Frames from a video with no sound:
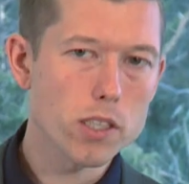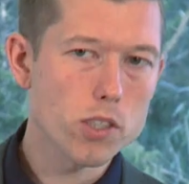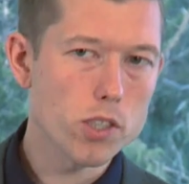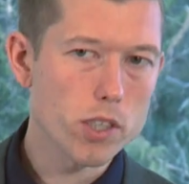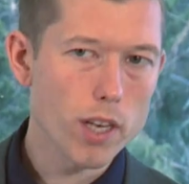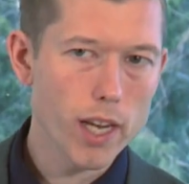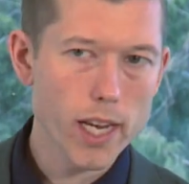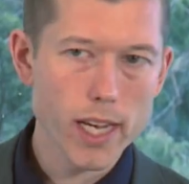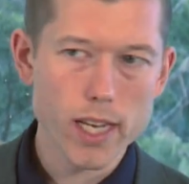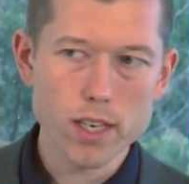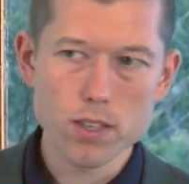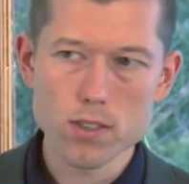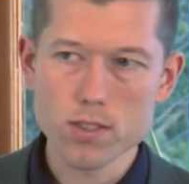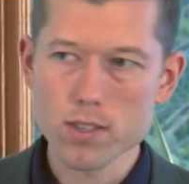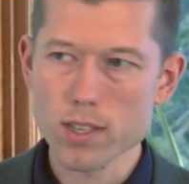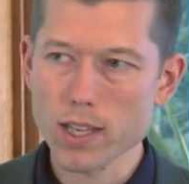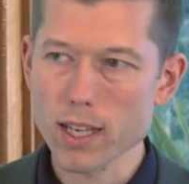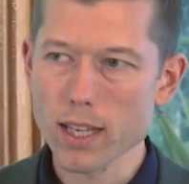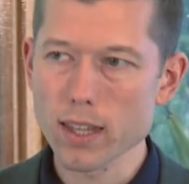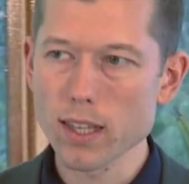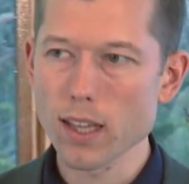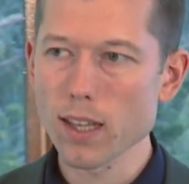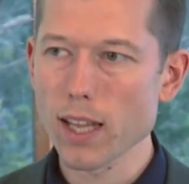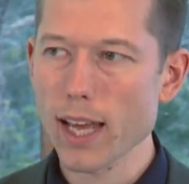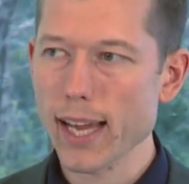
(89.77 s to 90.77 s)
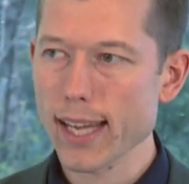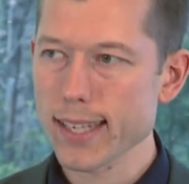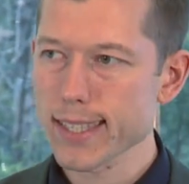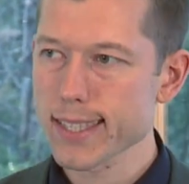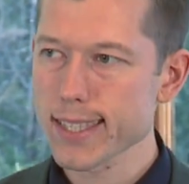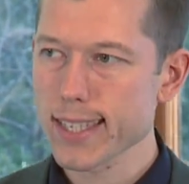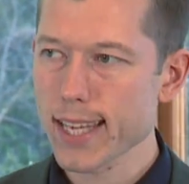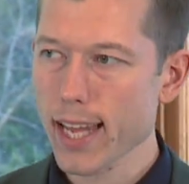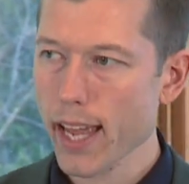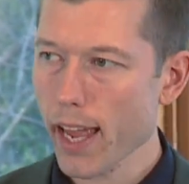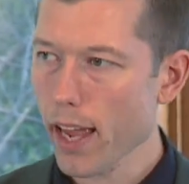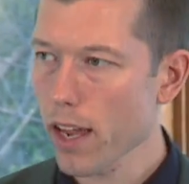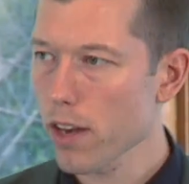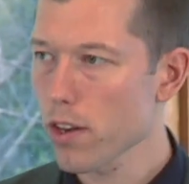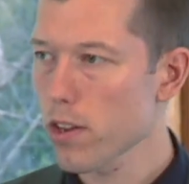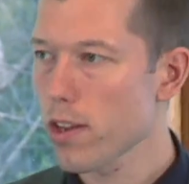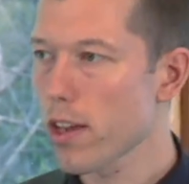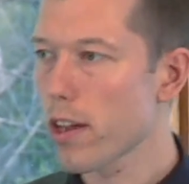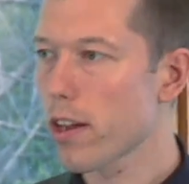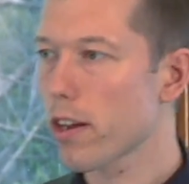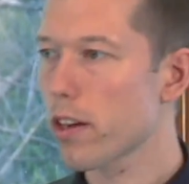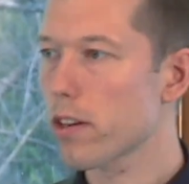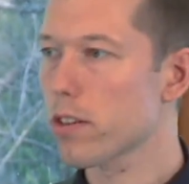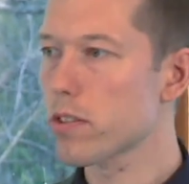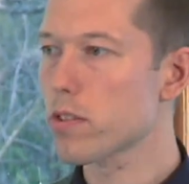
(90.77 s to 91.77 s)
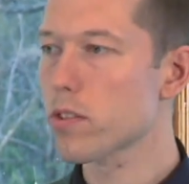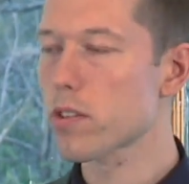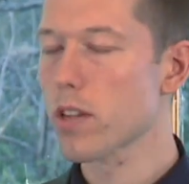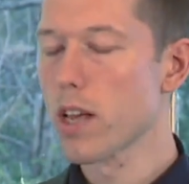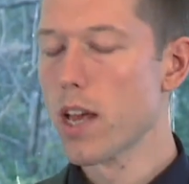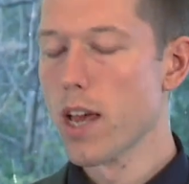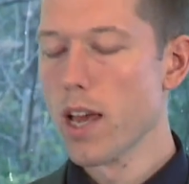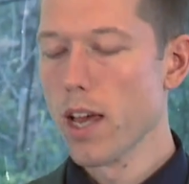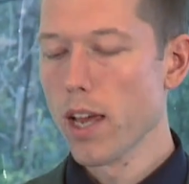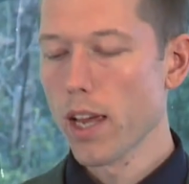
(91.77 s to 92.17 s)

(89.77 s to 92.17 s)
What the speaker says: changed in the last 10 years